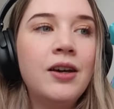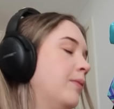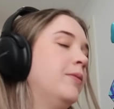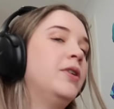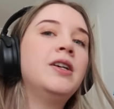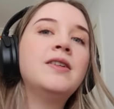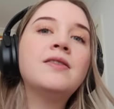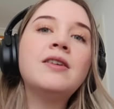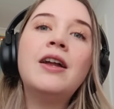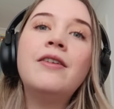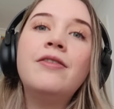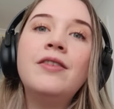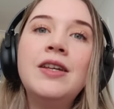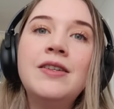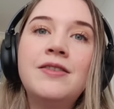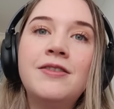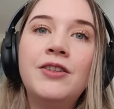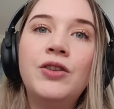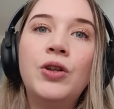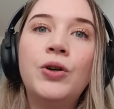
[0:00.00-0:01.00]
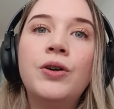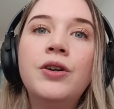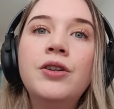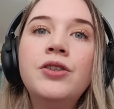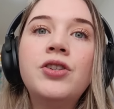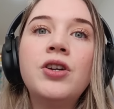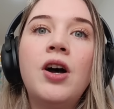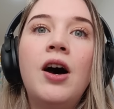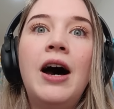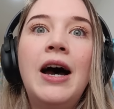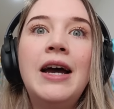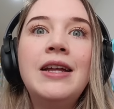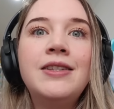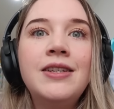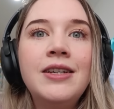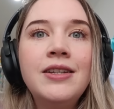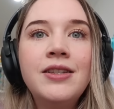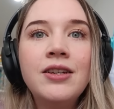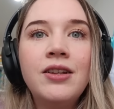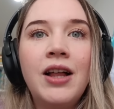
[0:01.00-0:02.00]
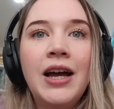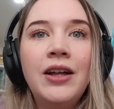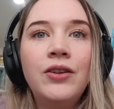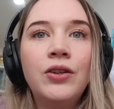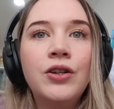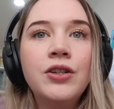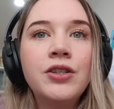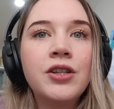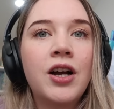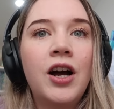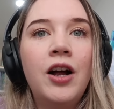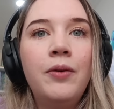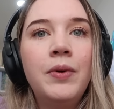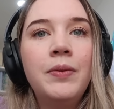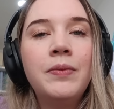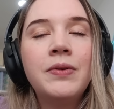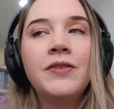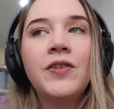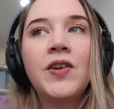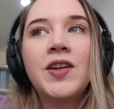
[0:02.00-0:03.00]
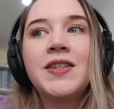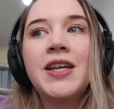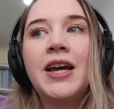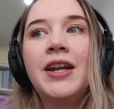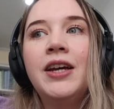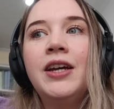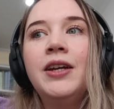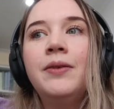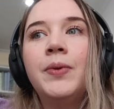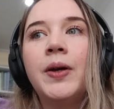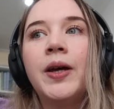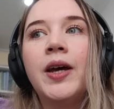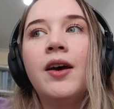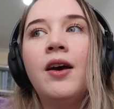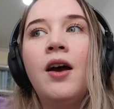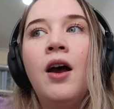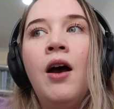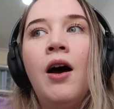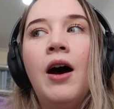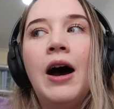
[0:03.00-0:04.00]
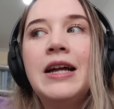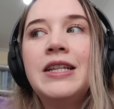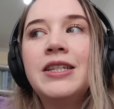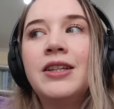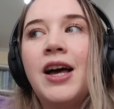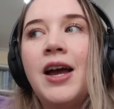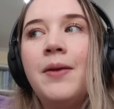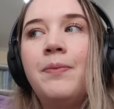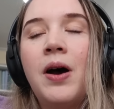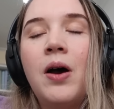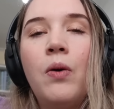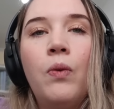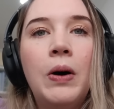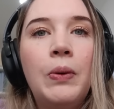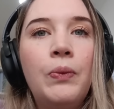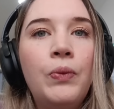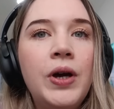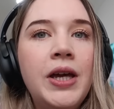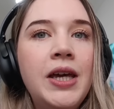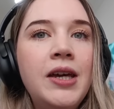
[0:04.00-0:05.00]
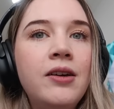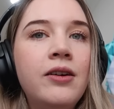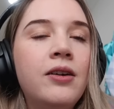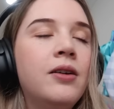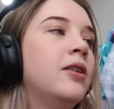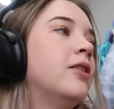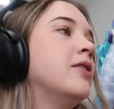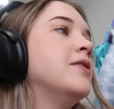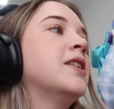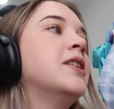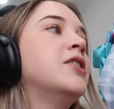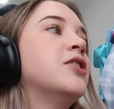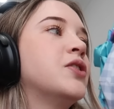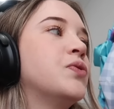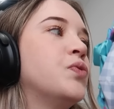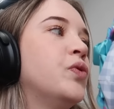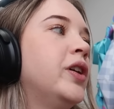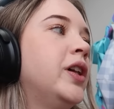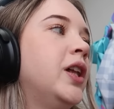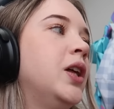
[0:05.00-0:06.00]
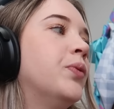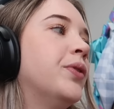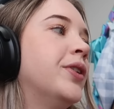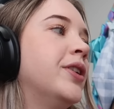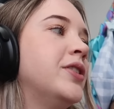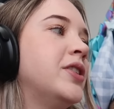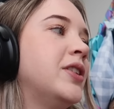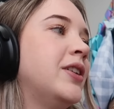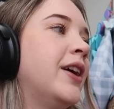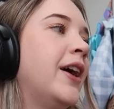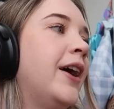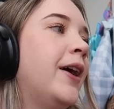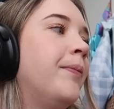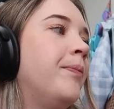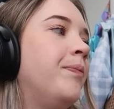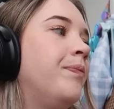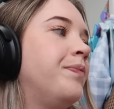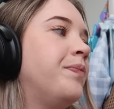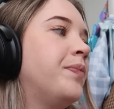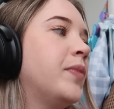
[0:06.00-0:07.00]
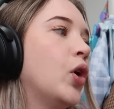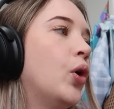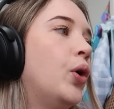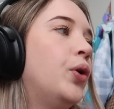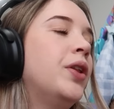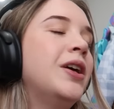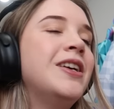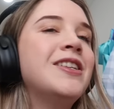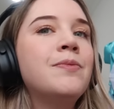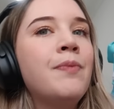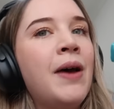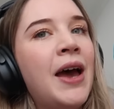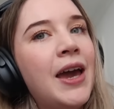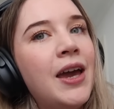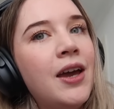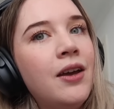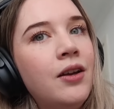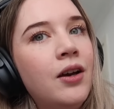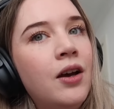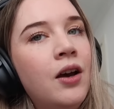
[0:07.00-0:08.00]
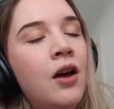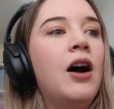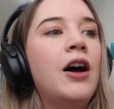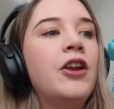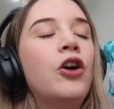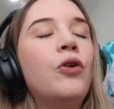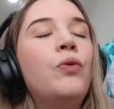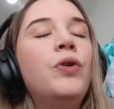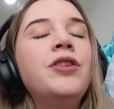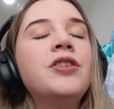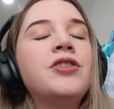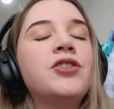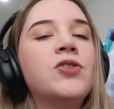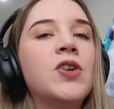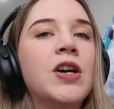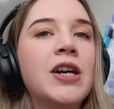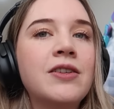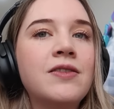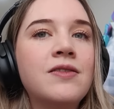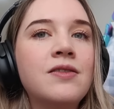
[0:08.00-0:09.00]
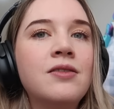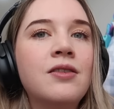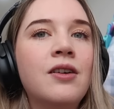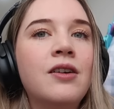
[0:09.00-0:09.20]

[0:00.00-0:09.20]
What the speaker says: I'm really excited for these to launch. I did delay launch. I can't remember if I said it, but I delayed by 1 week because I just really wanted to get all these made. I don't want the stress.